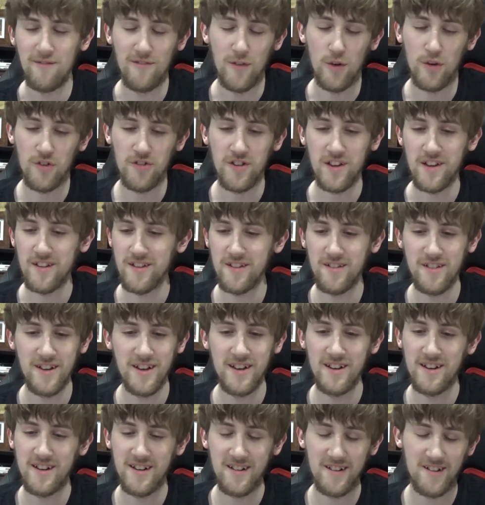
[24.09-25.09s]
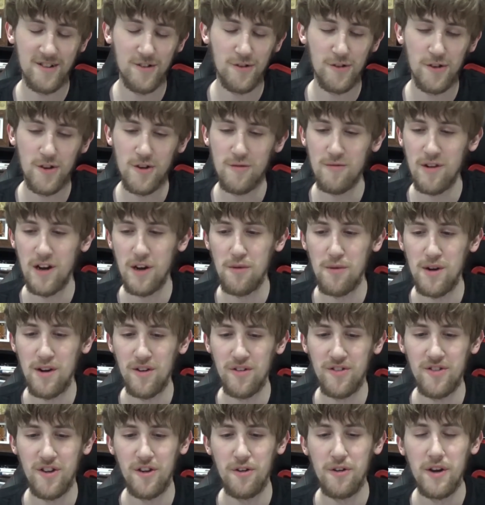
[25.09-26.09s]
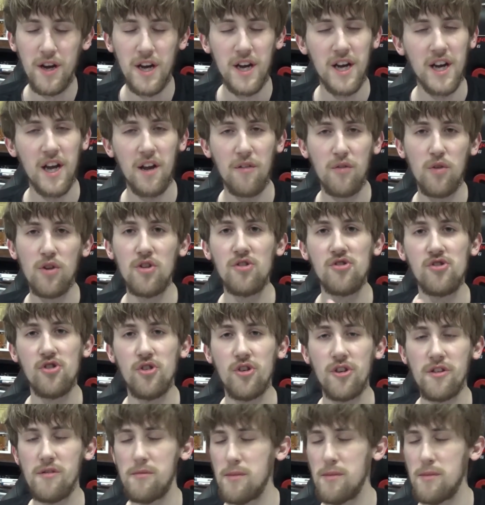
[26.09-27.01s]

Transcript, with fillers: Four seasons in and it's still doing really well, so if you enjoy,